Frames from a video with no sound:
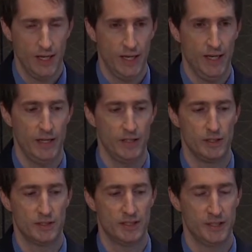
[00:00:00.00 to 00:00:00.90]
and
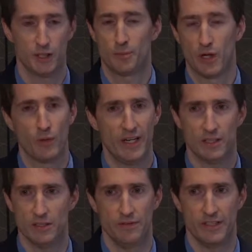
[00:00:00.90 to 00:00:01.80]
since it's
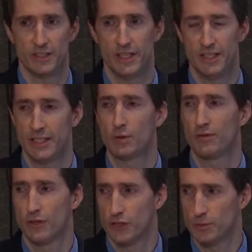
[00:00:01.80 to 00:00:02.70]
progressive, it's, it's
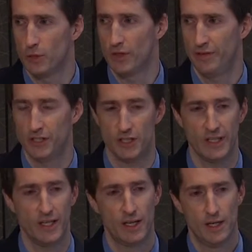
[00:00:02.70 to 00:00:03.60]
irreversible.
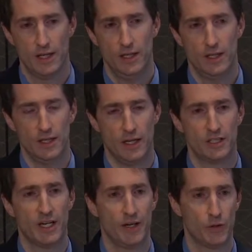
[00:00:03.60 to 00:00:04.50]
Eventually, uh, a
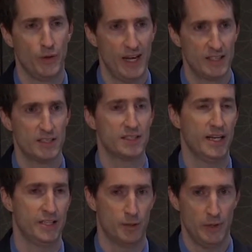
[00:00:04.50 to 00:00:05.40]
child who has this
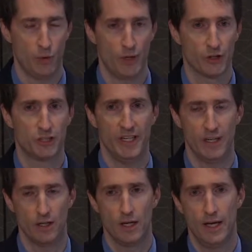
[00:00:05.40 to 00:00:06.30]
ends up in a
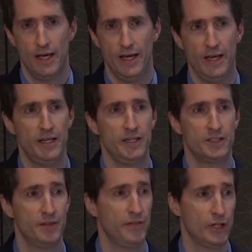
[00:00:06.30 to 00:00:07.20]
wheelchair, and it's
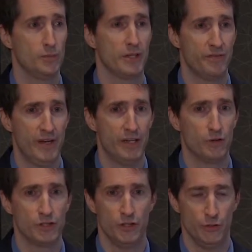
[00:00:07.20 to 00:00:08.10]
invariably fatal
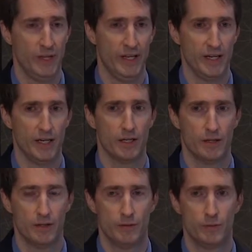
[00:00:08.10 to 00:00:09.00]
too. They uh,
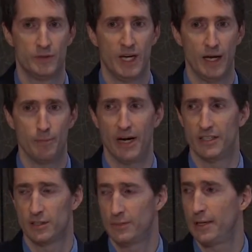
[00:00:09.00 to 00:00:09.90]
die by
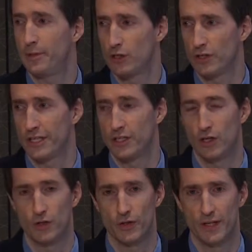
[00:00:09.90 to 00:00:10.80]
sometime in early
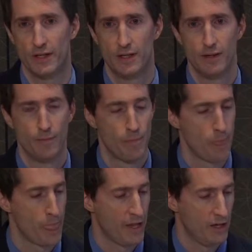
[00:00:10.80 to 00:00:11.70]
adulthood.
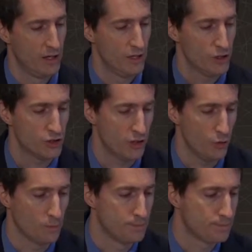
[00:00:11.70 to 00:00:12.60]
So